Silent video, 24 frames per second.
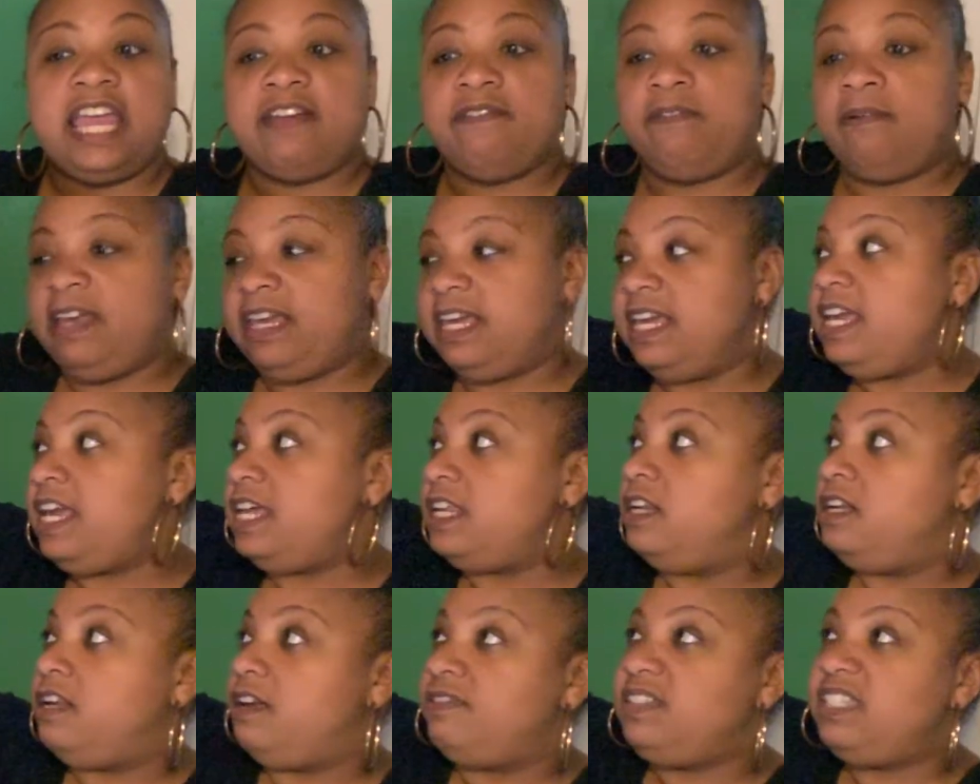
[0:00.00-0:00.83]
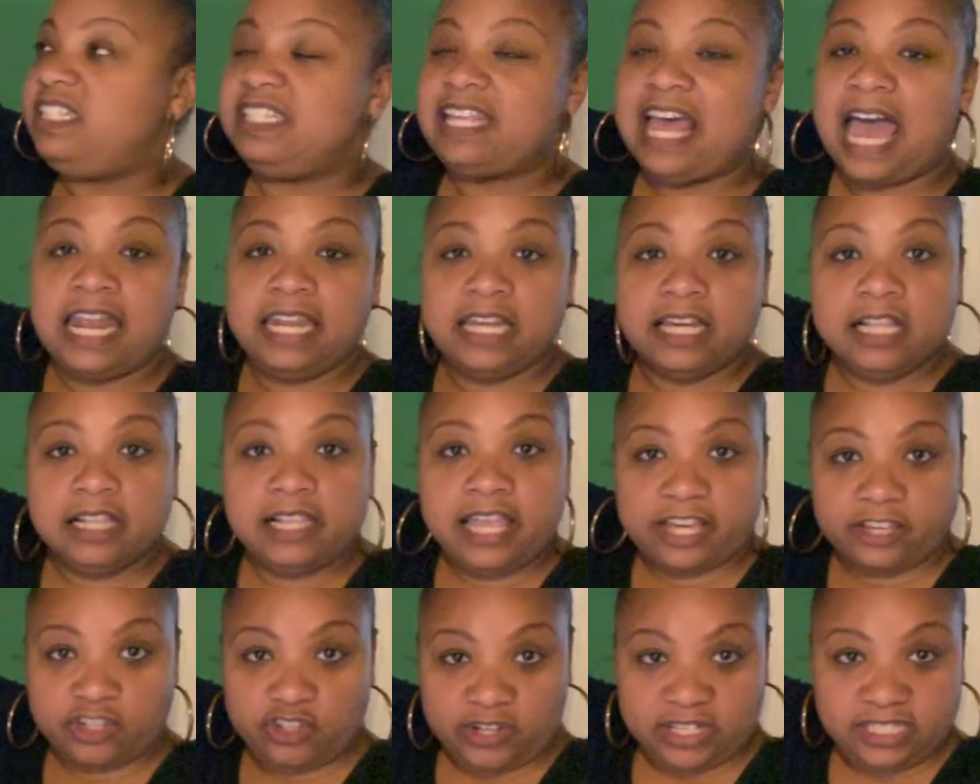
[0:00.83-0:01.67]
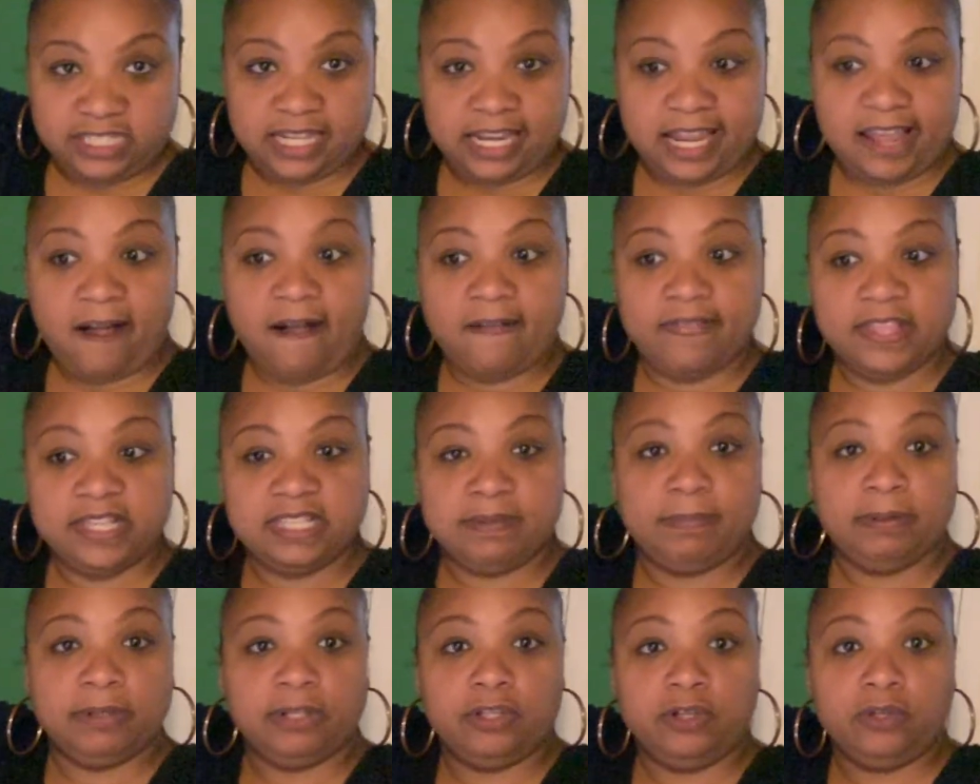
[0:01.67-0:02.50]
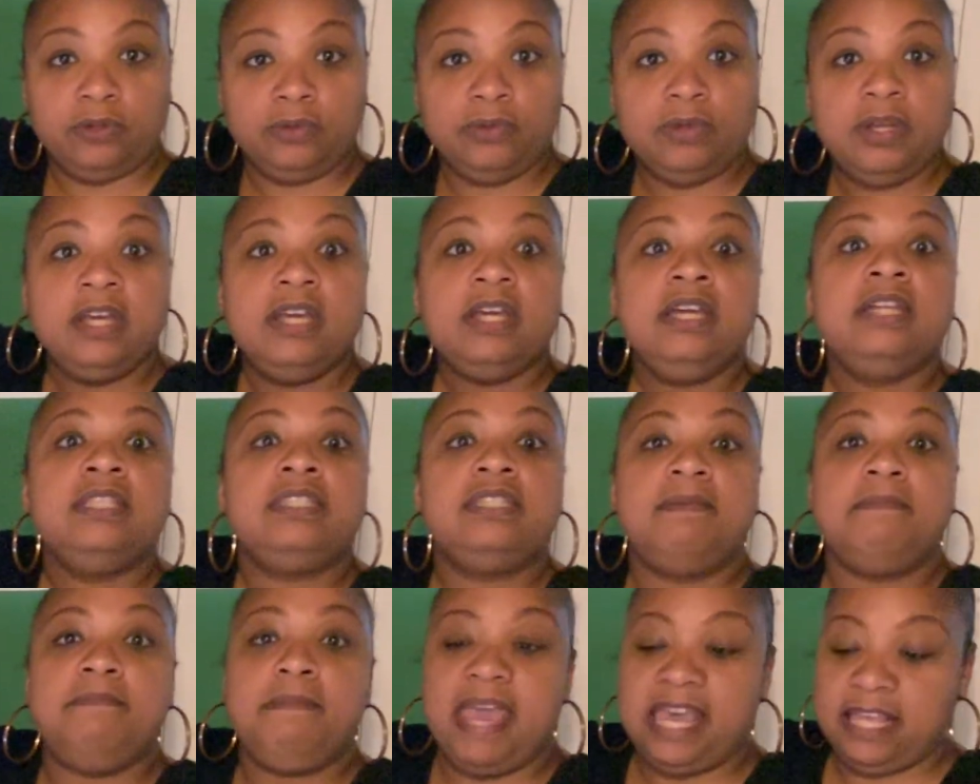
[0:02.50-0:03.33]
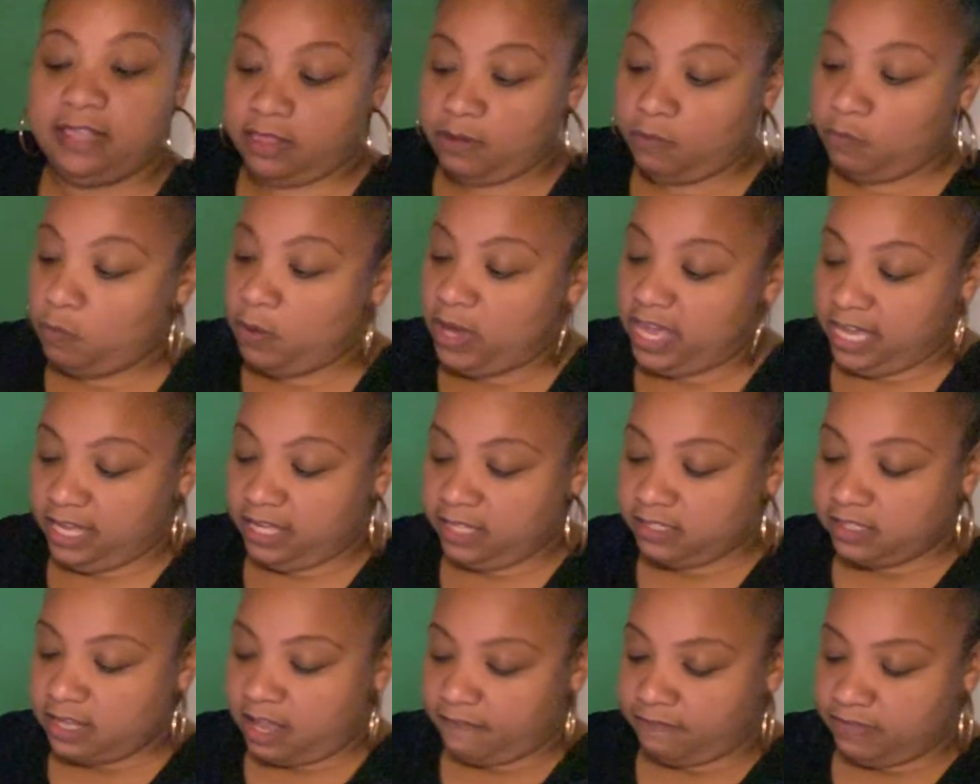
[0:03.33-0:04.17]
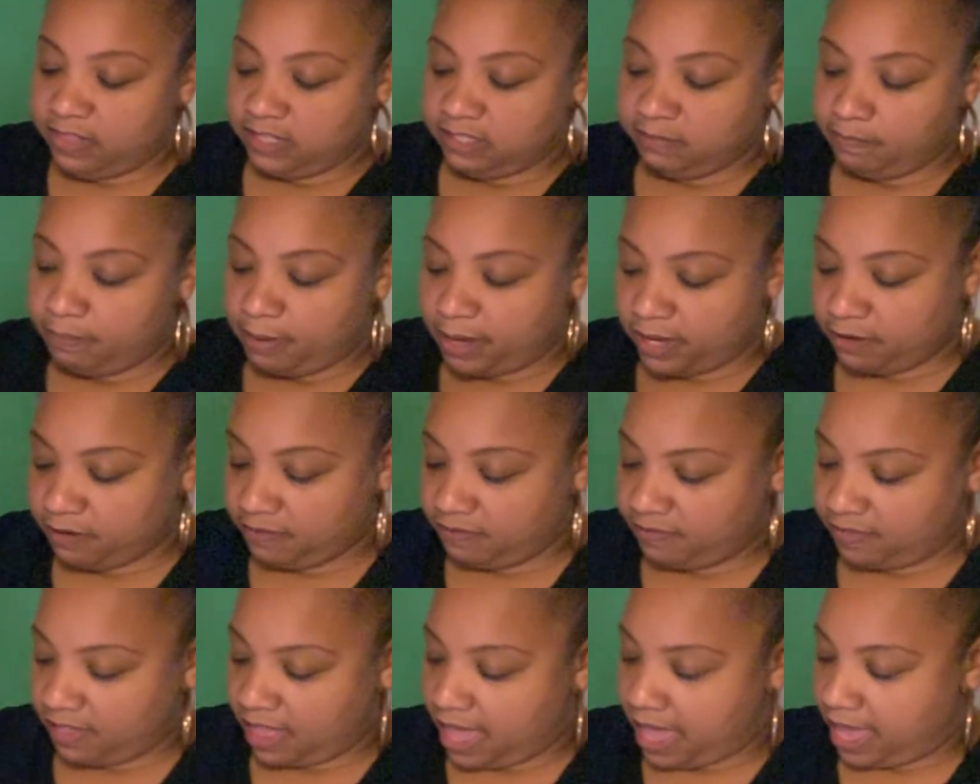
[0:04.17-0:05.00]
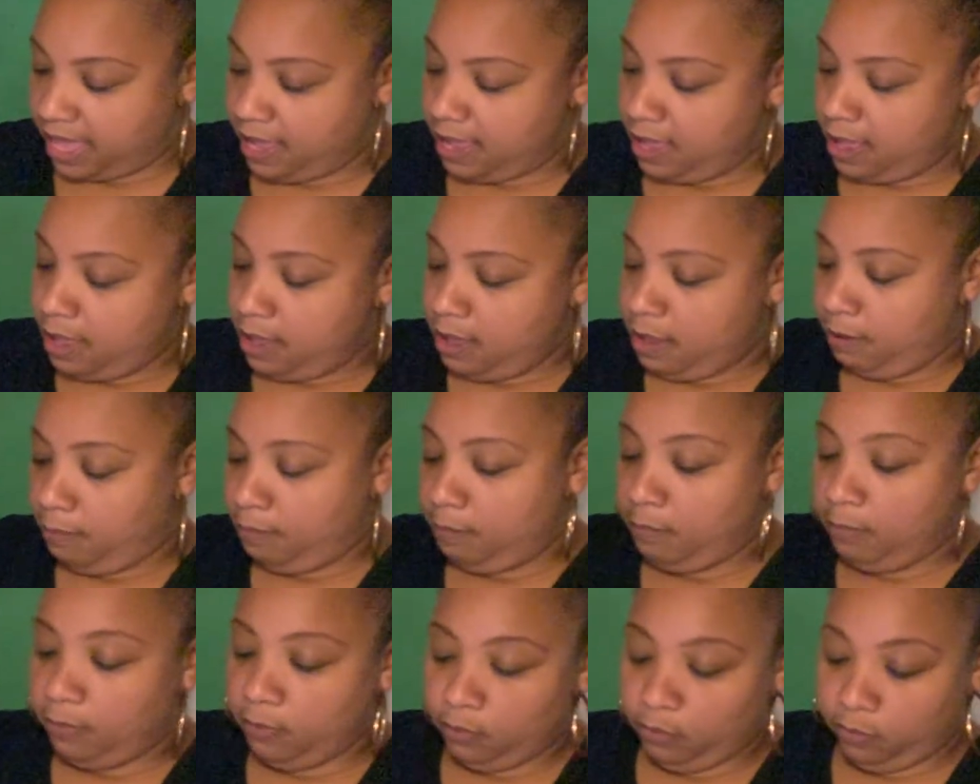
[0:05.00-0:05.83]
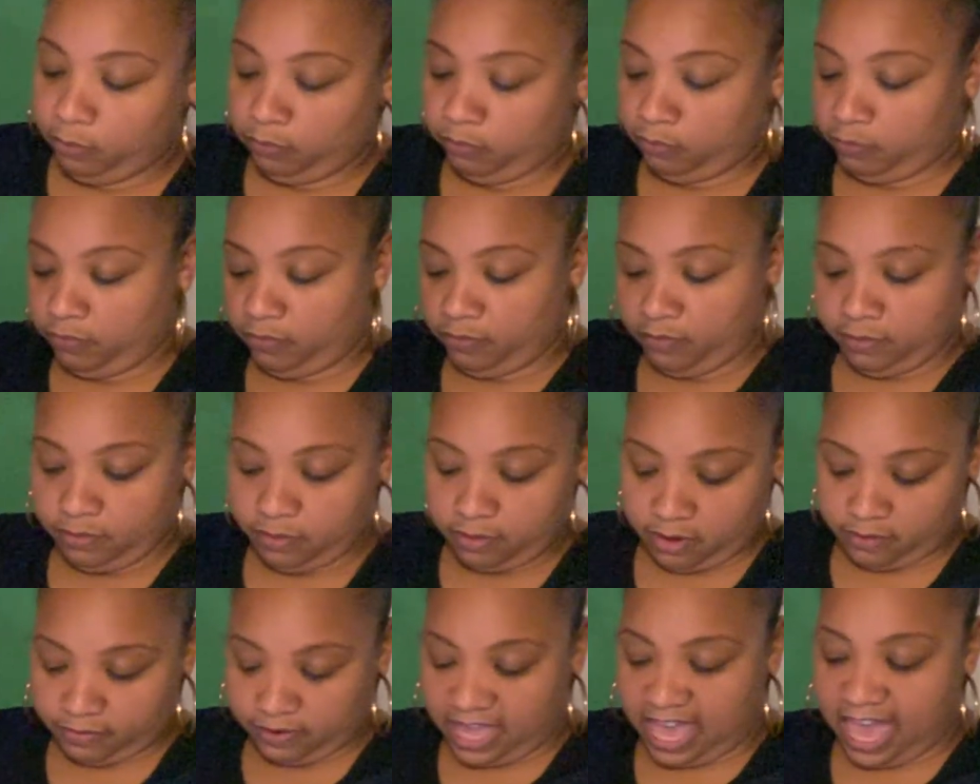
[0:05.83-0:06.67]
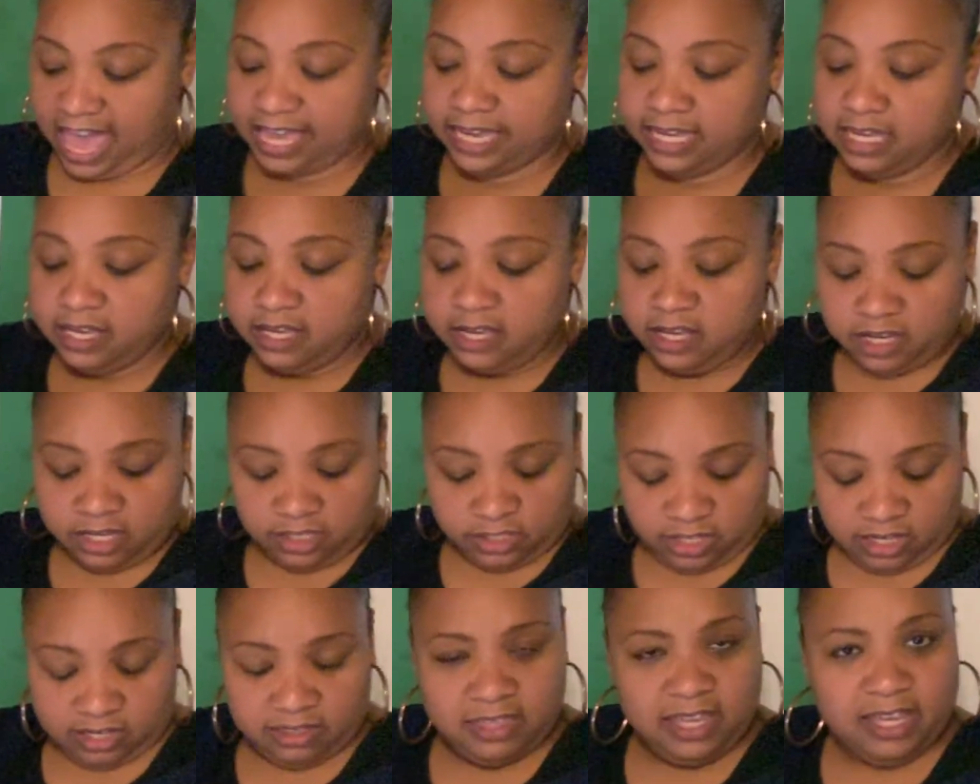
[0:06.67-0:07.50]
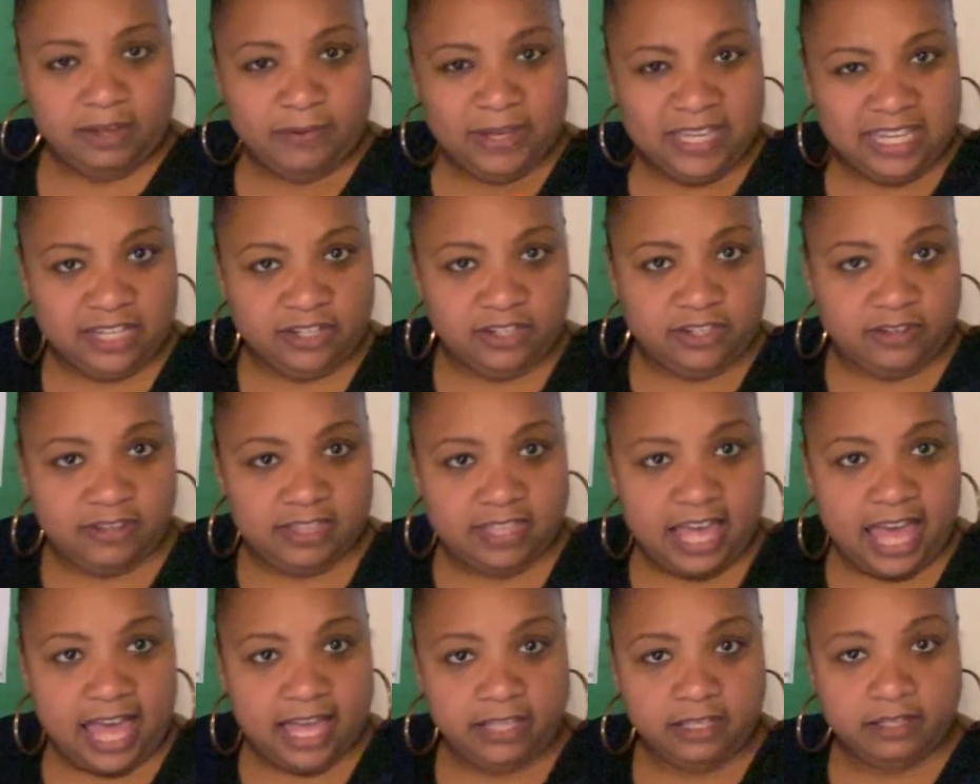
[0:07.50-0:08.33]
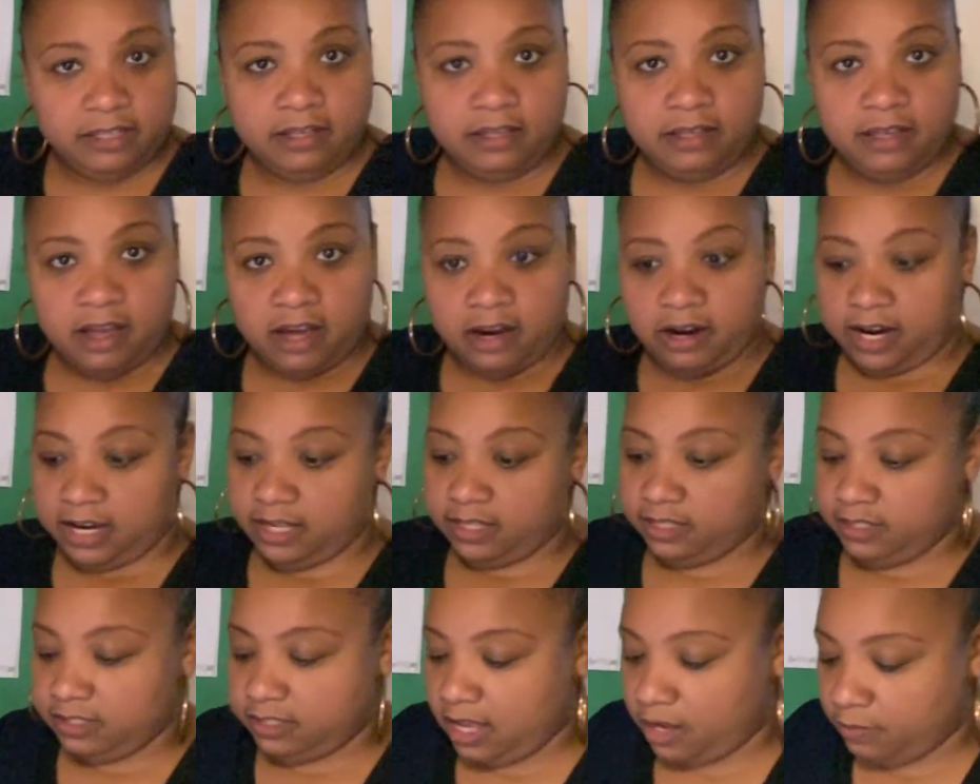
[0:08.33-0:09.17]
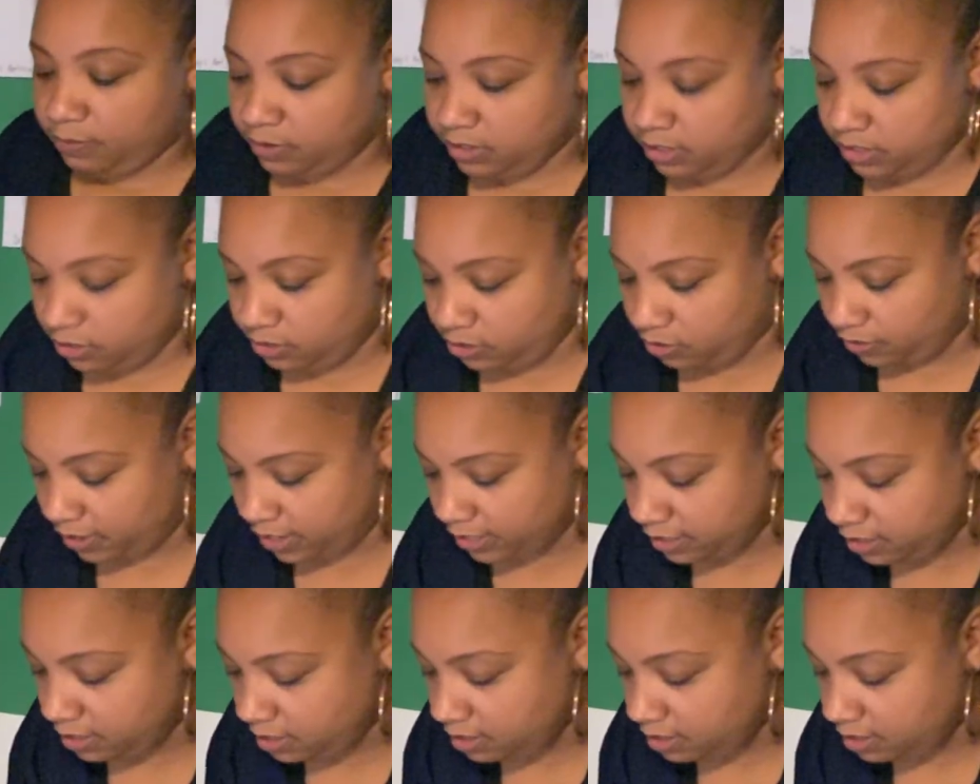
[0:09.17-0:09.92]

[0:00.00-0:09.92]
if we can get enough static electricity on this balloon to make the wings of this butterfly move, okay? Do you think we can do that? All right, this is how we're gonna do it.